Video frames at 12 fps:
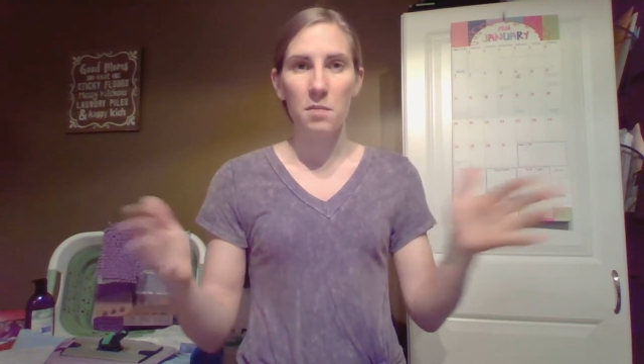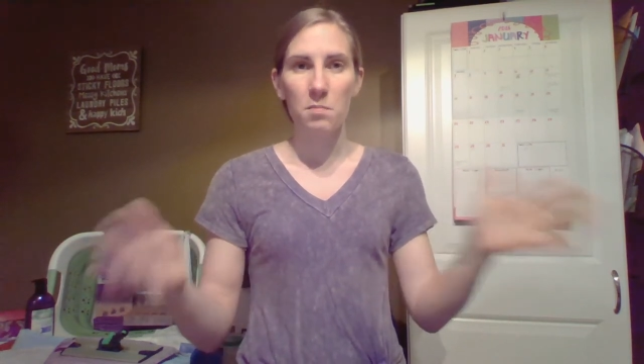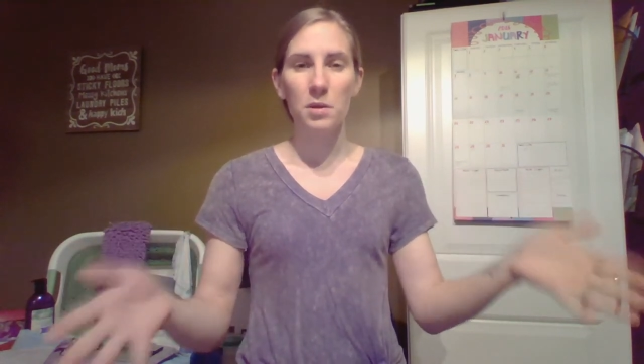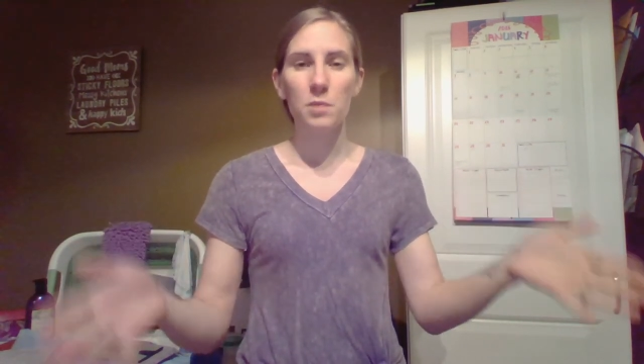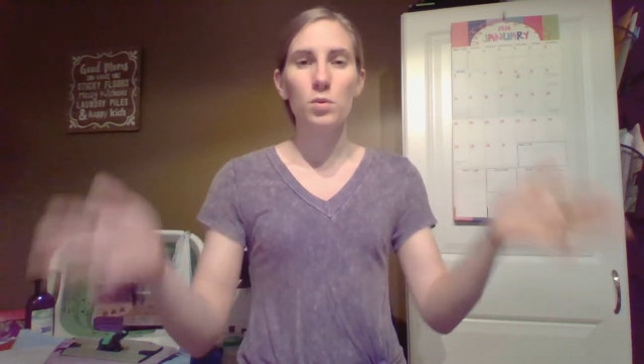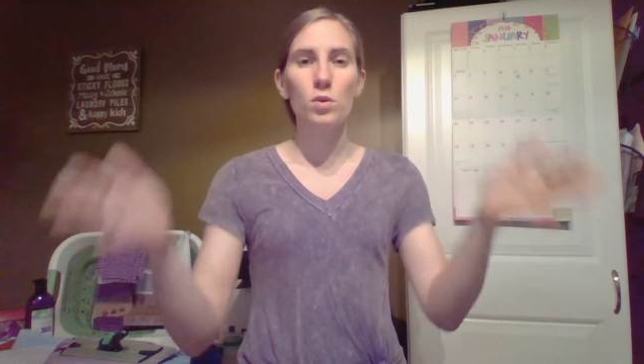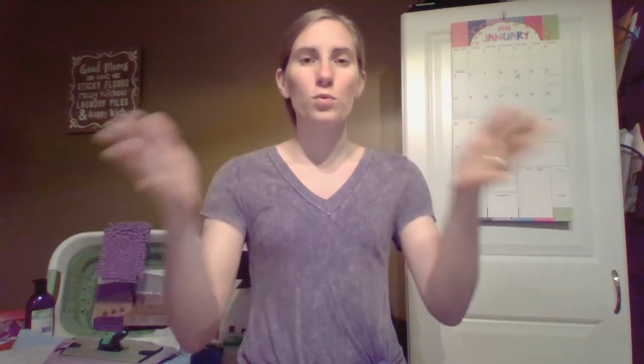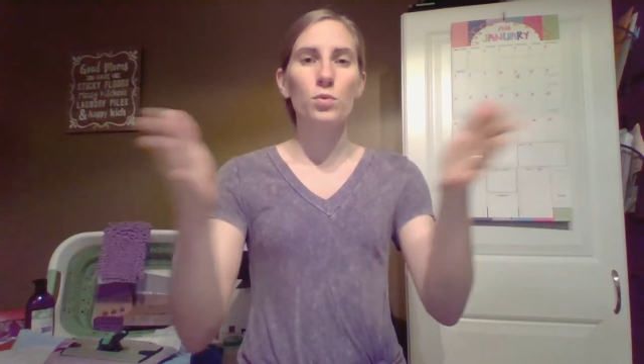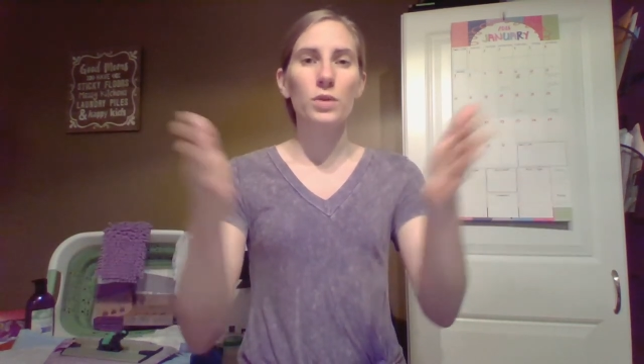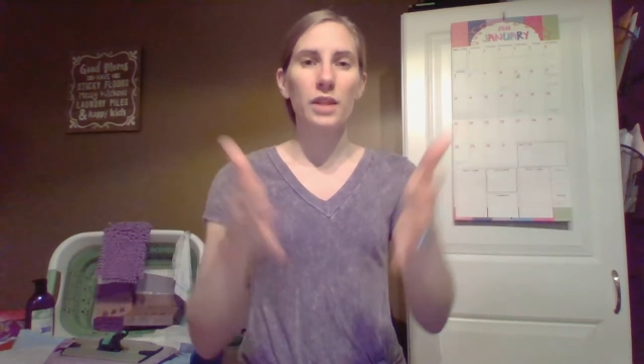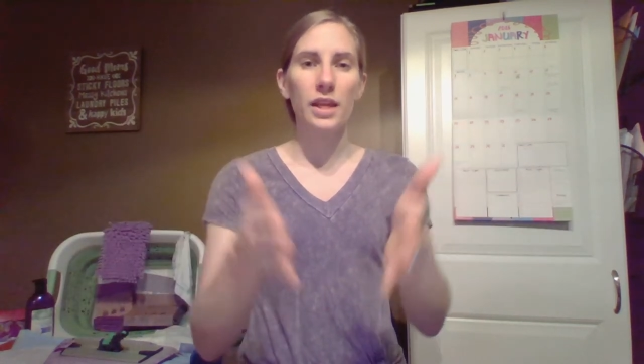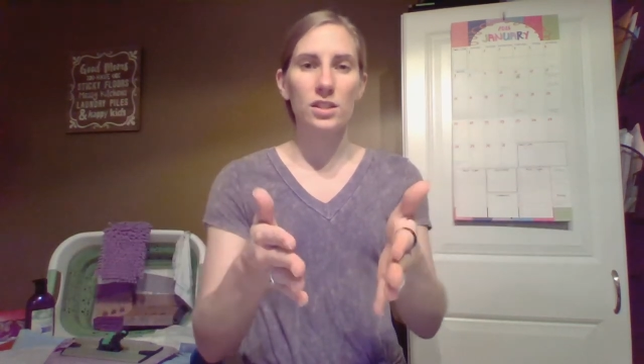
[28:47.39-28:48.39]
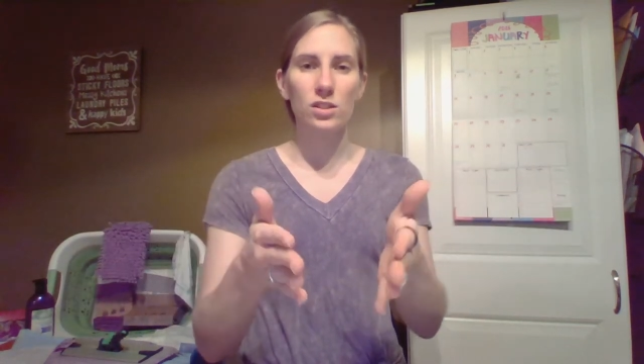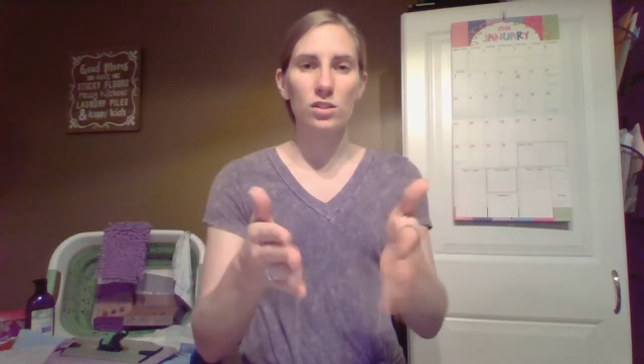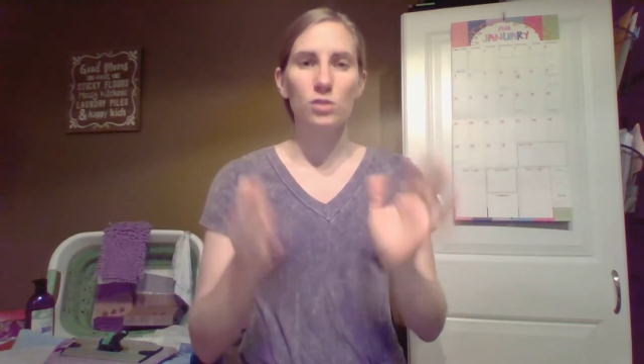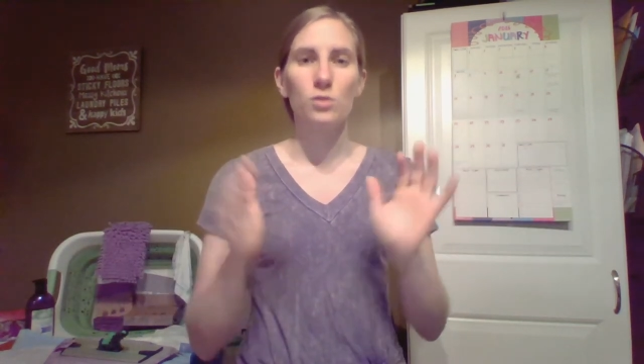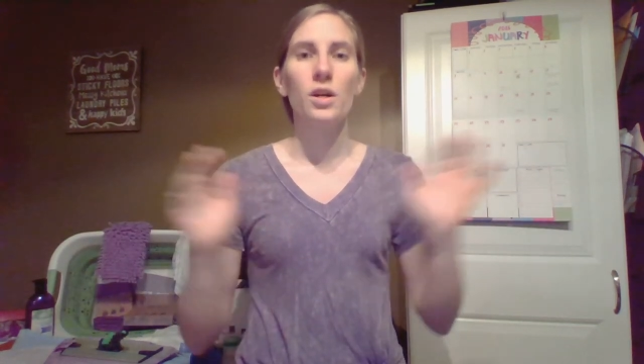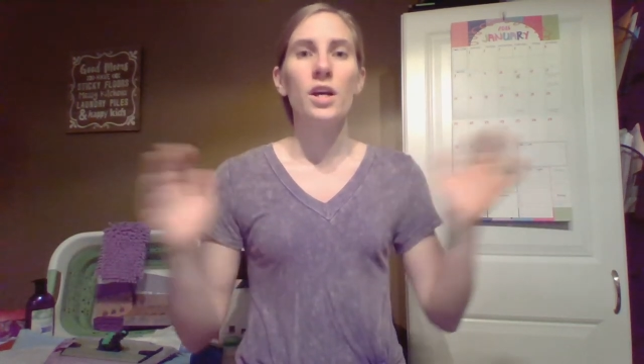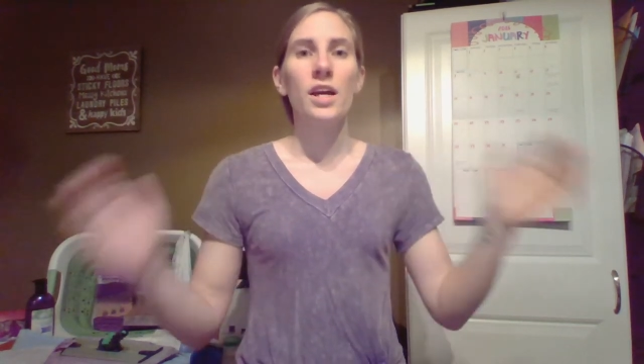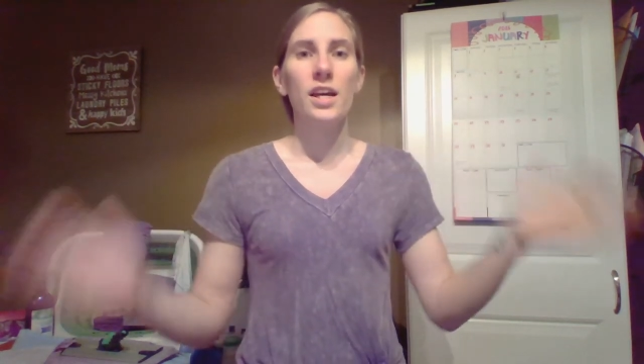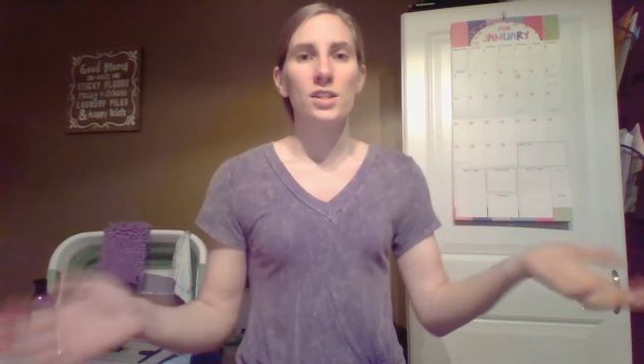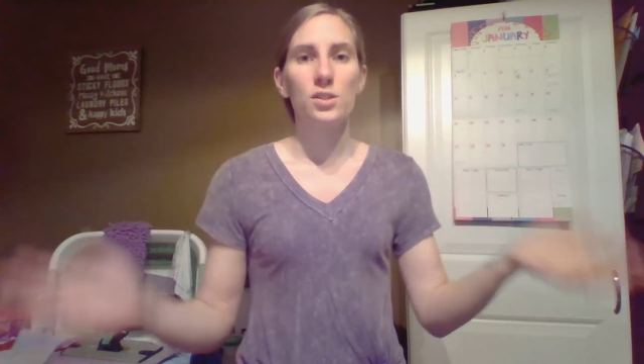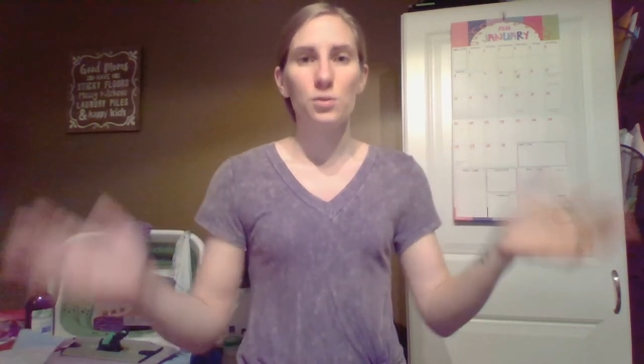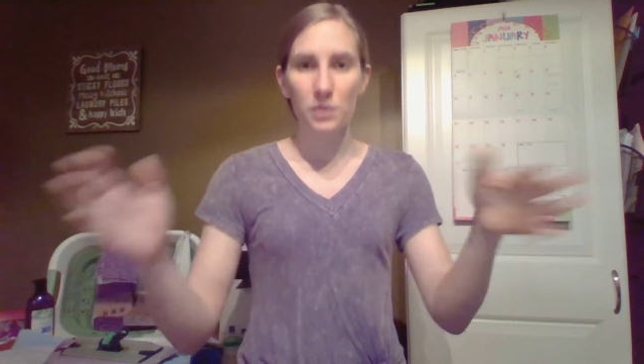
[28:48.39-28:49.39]
People relate to you.
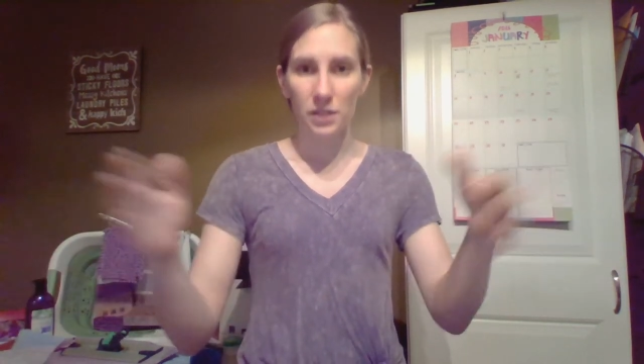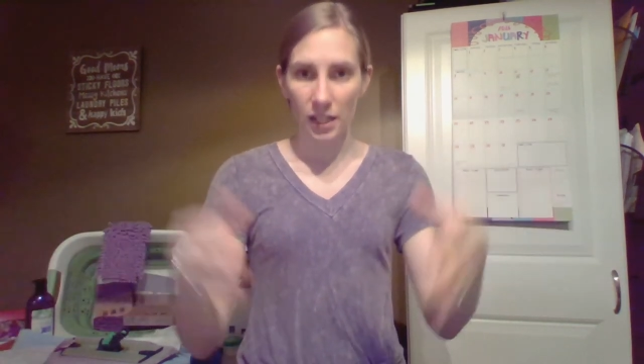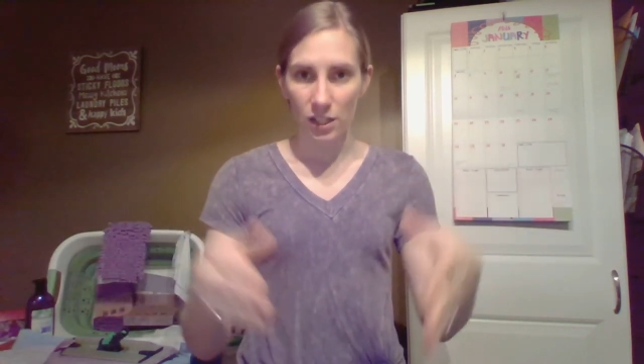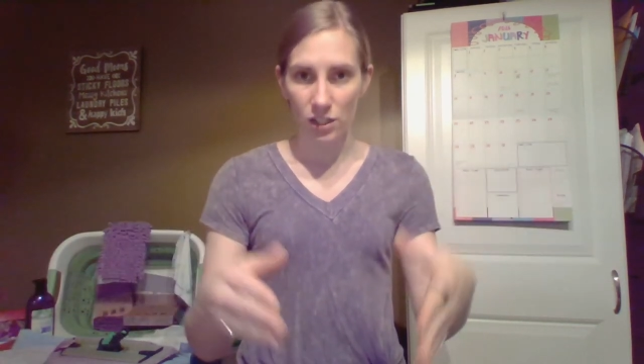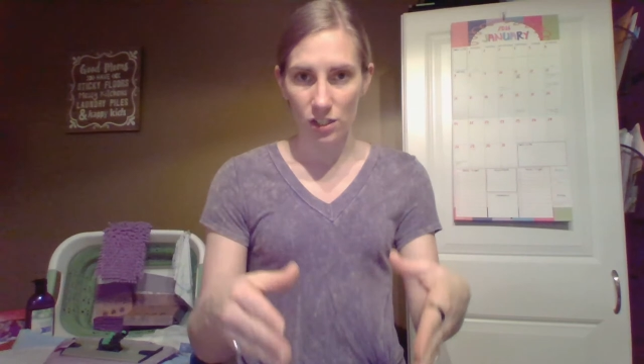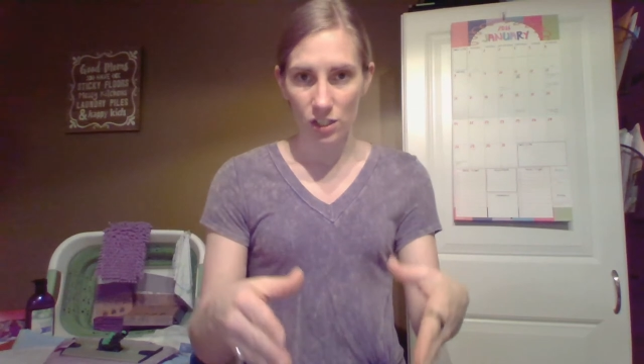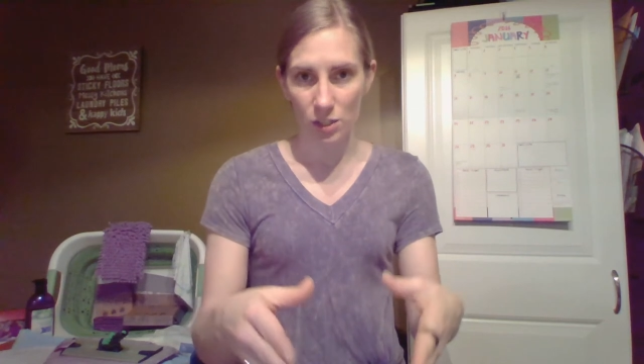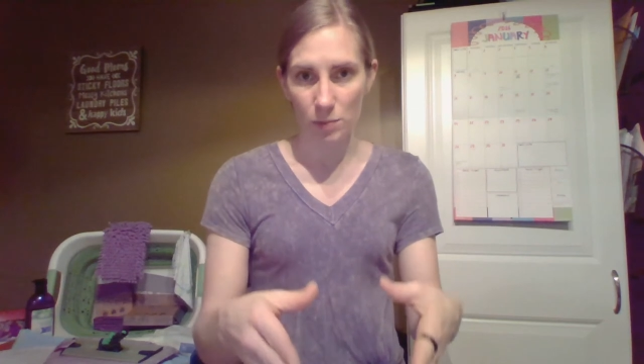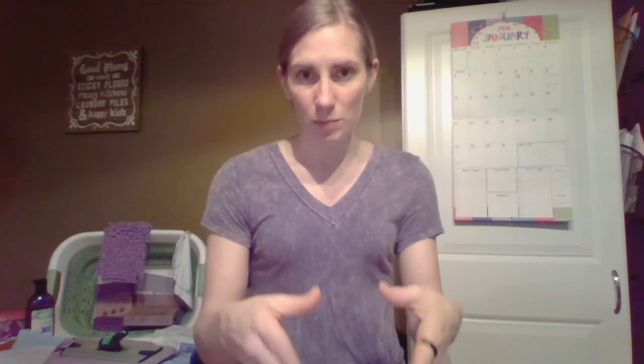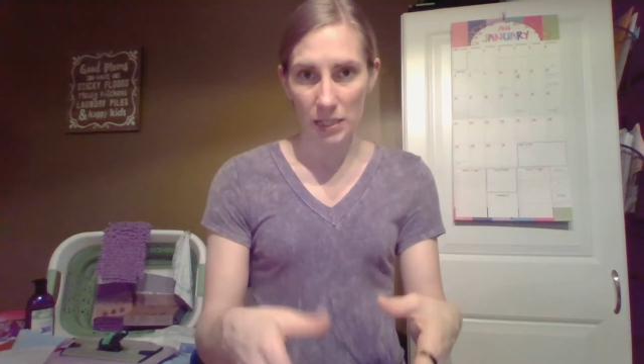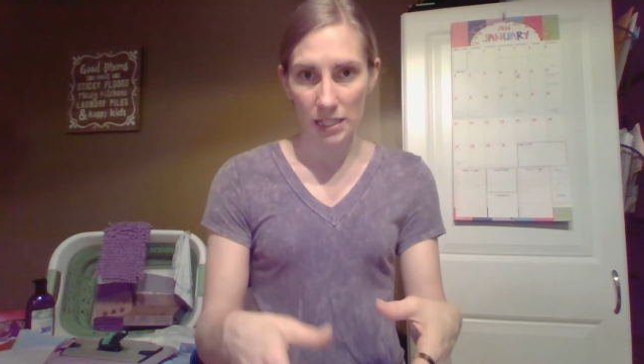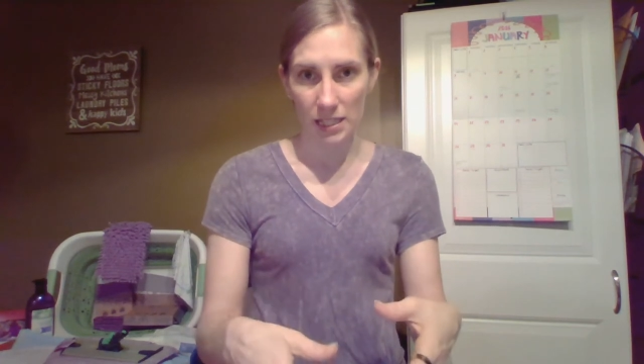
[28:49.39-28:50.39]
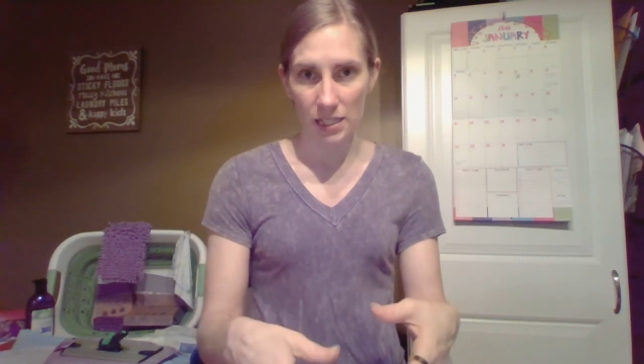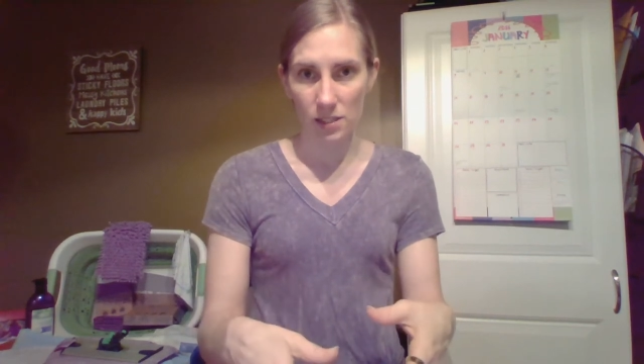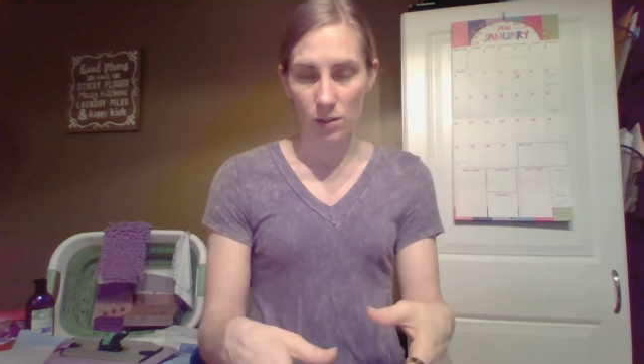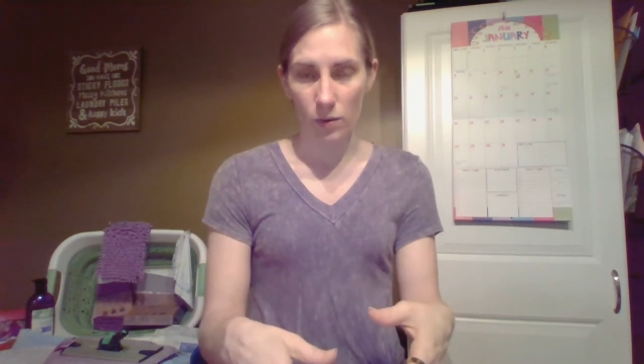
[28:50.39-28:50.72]
It's a relationship business,